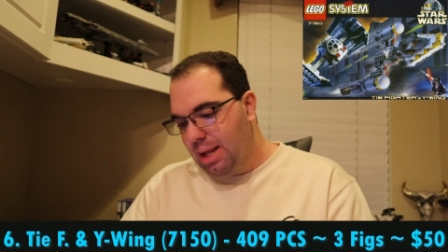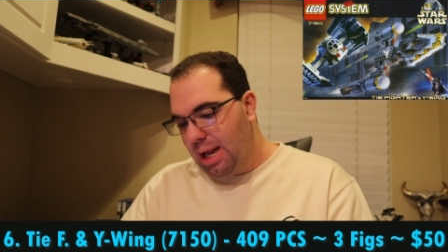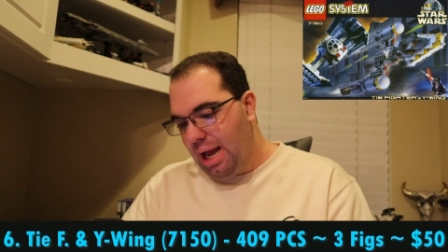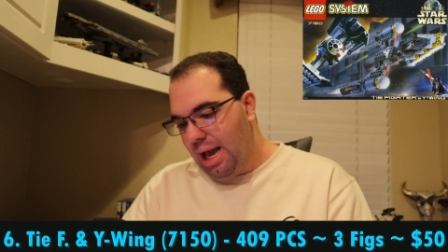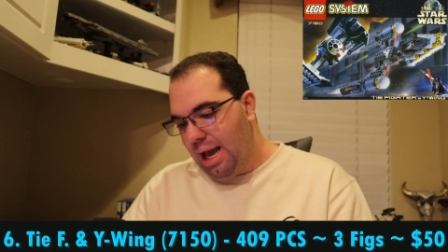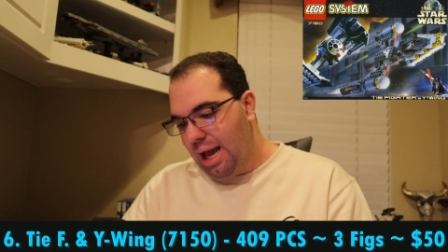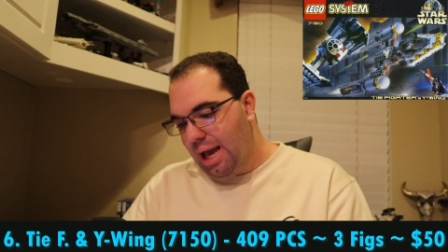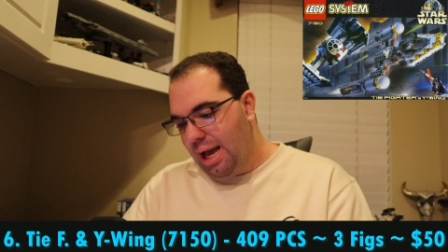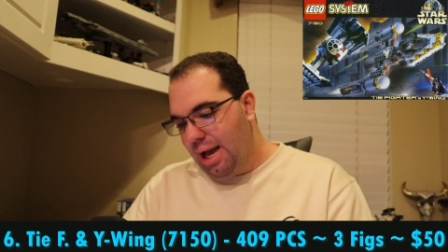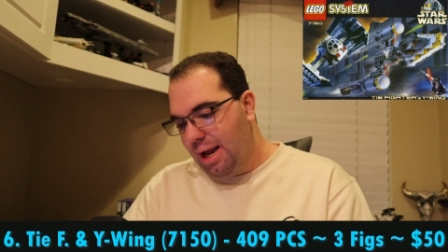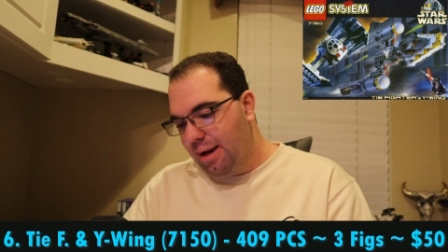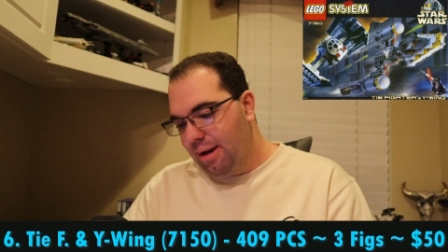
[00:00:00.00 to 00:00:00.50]

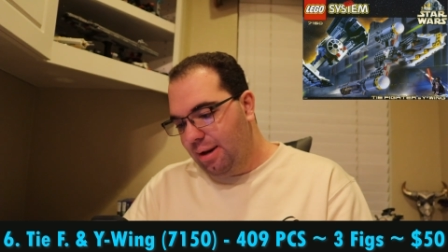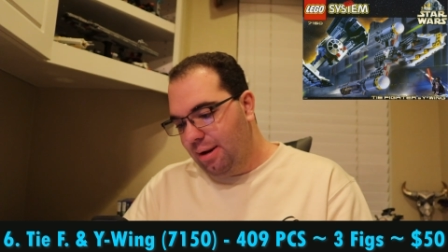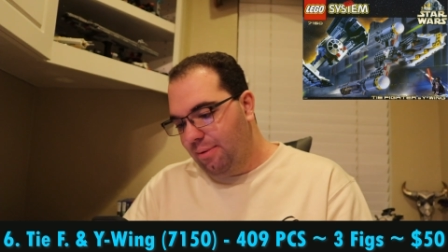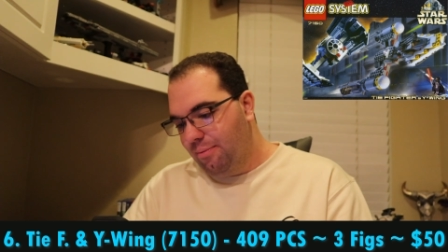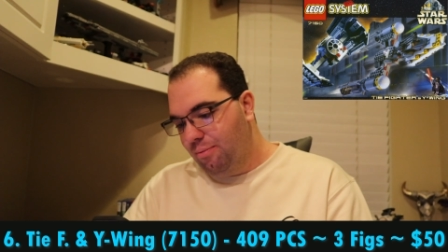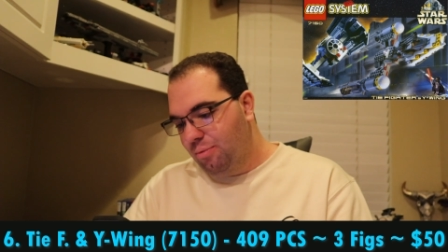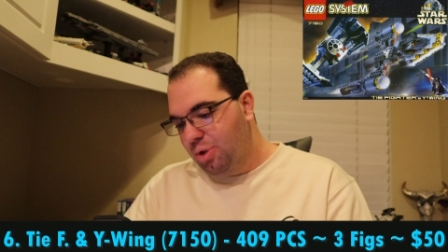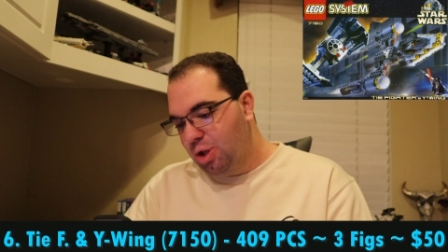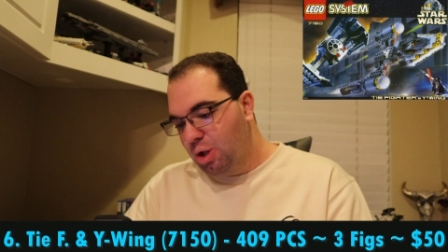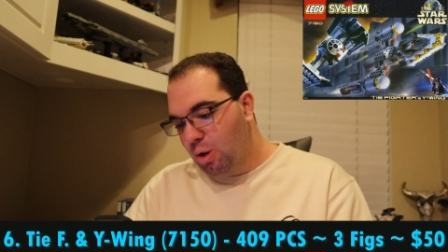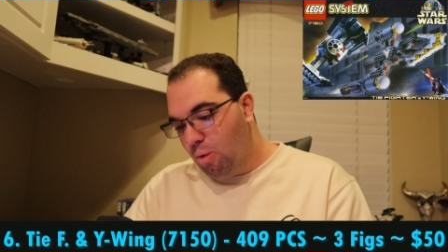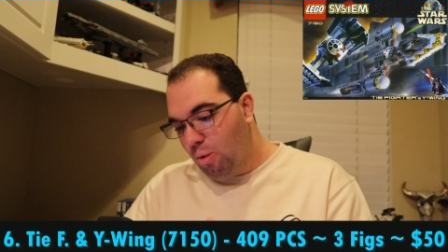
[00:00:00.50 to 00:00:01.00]
And
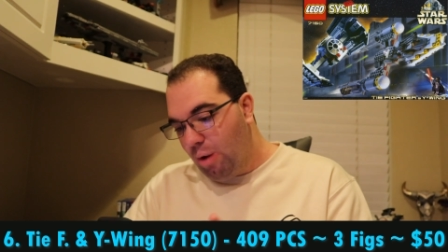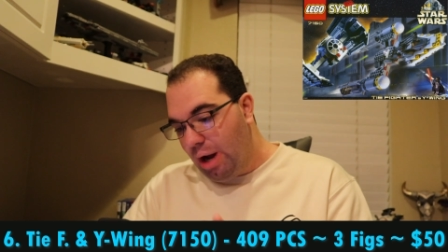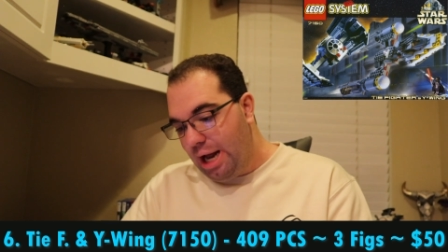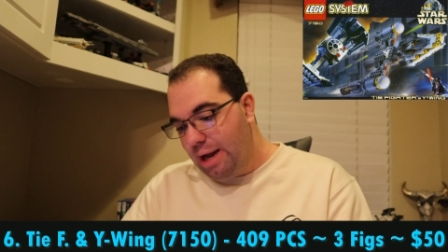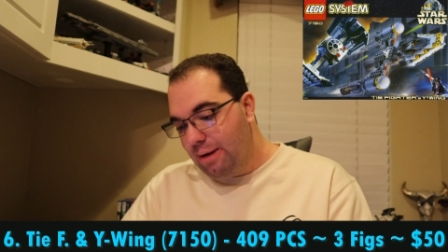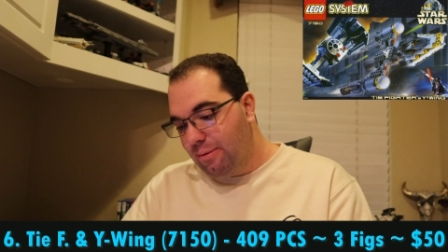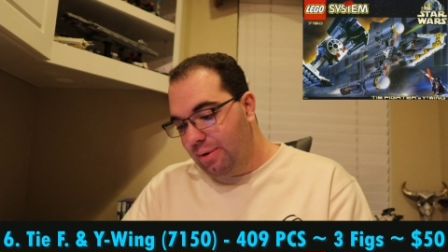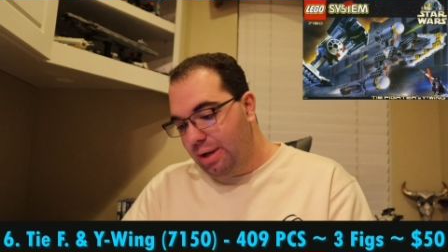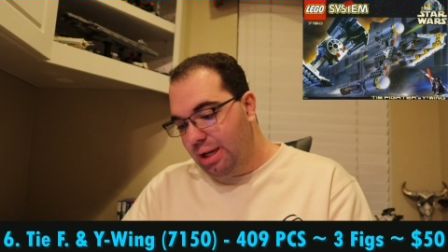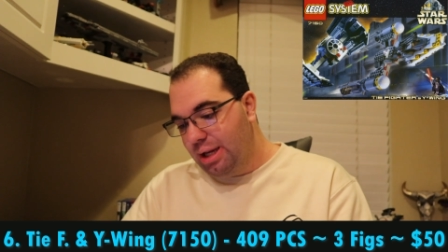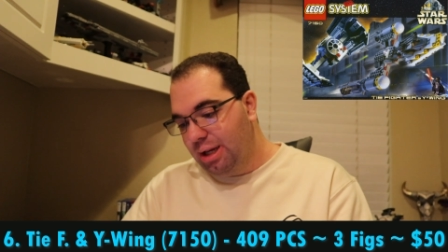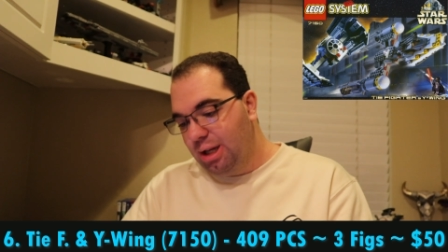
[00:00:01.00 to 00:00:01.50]
the
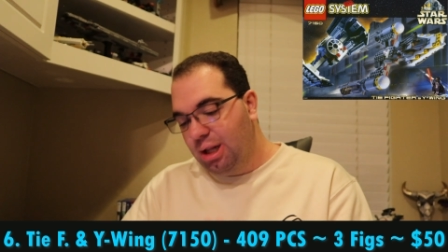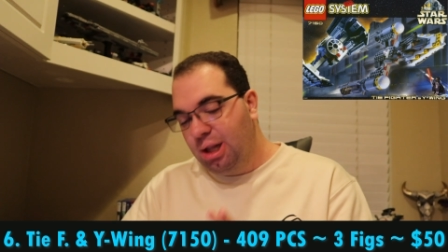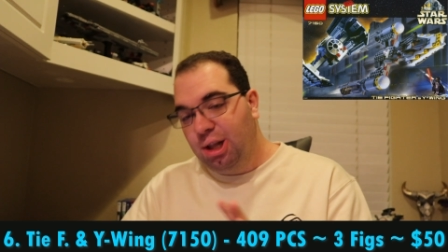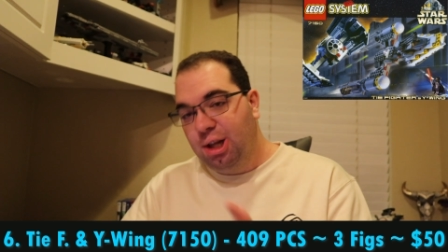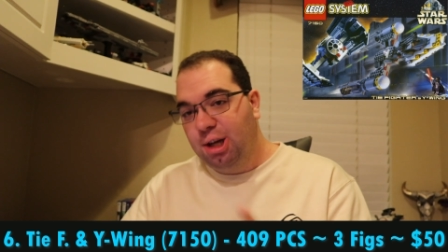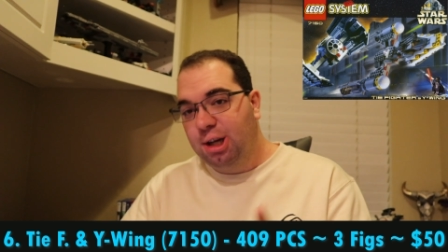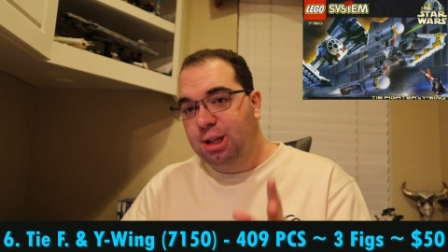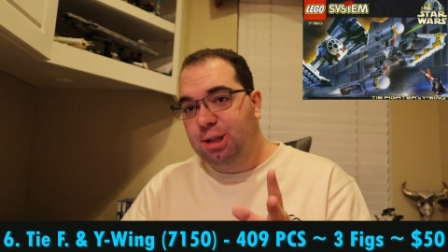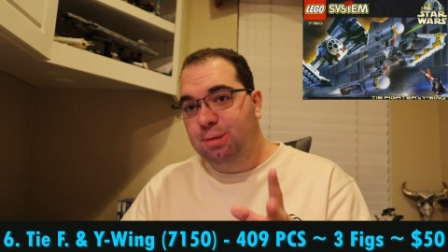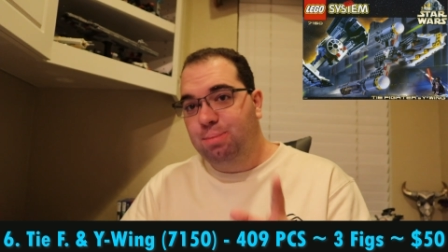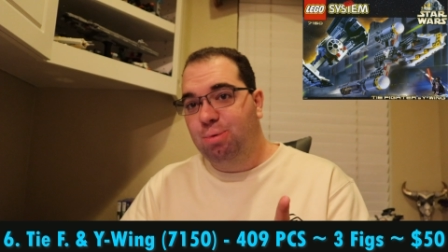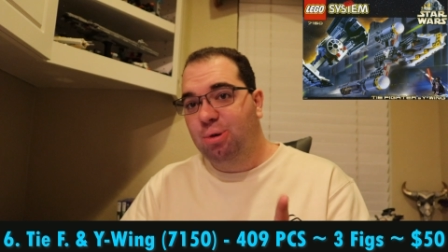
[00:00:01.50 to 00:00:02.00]
Y-Wing
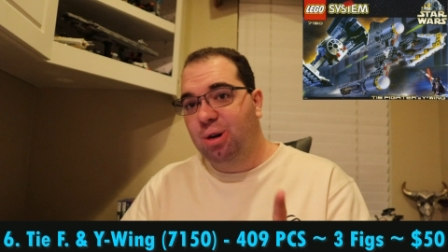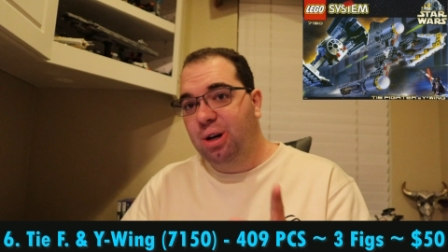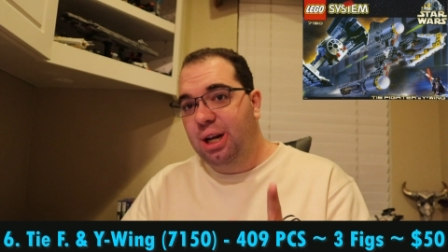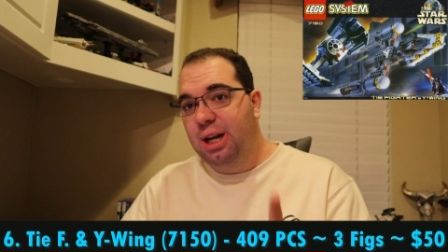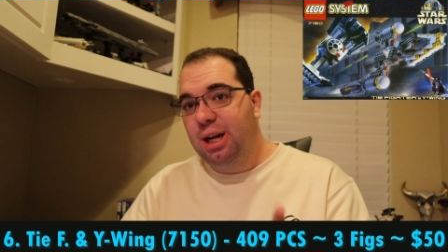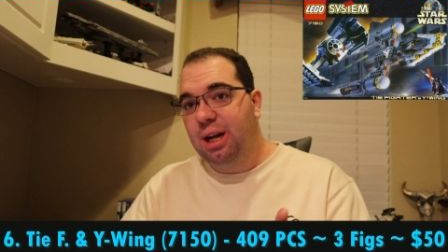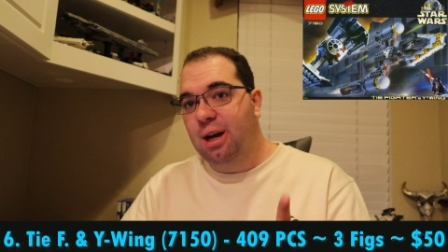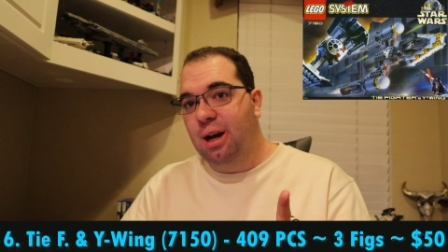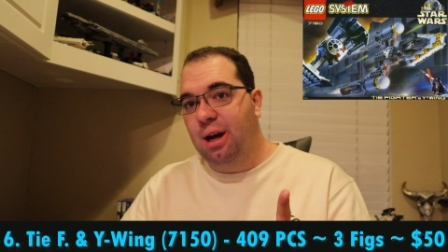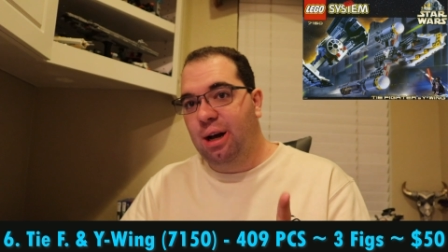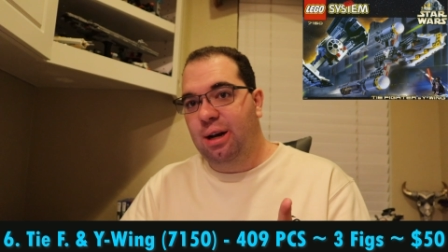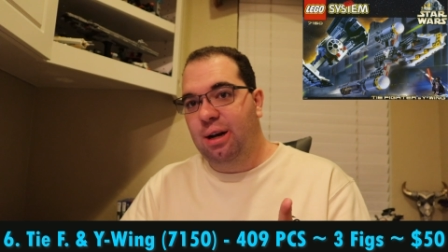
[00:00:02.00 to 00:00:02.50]
looks pretty
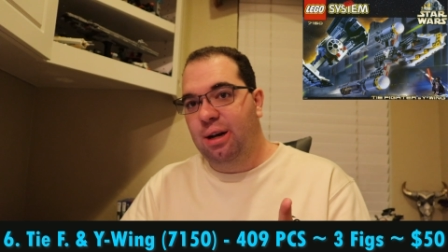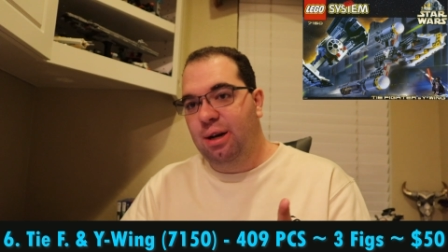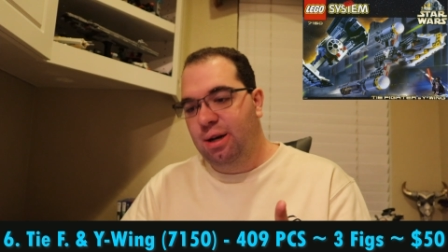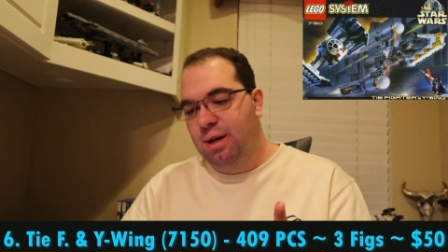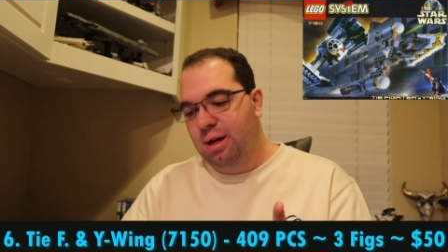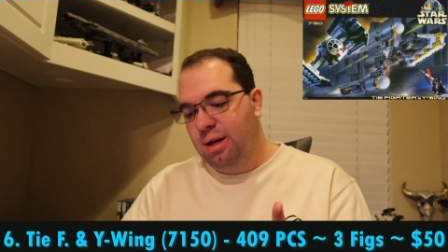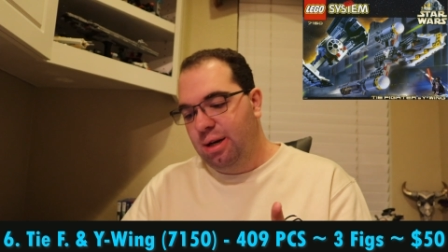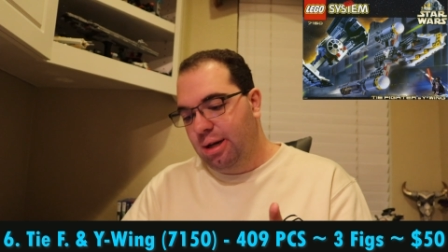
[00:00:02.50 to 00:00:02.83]
good.